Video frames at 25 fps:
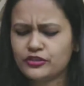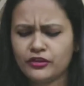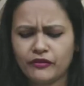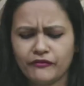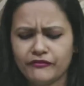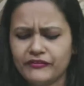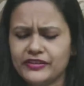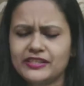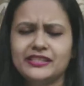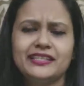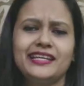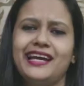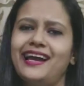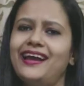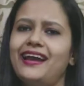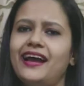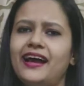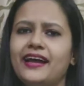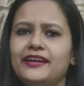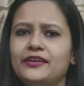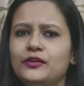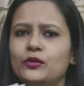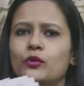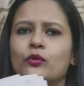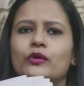Obviously, I
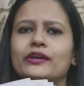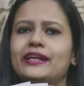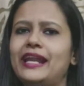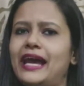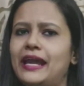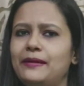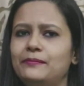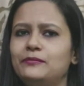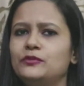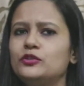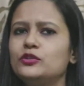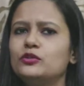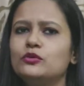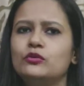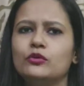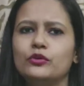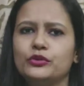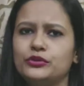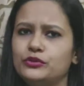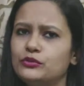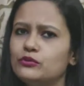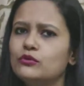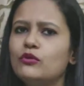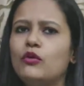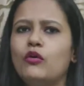had no time to go
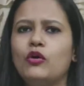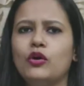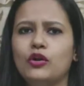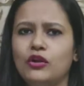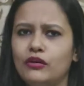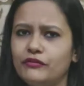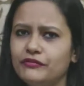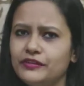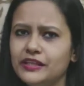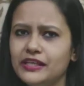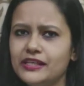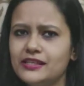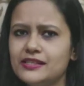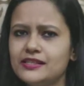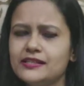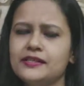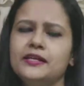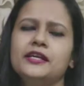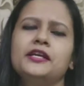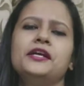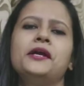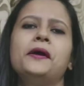through all of these,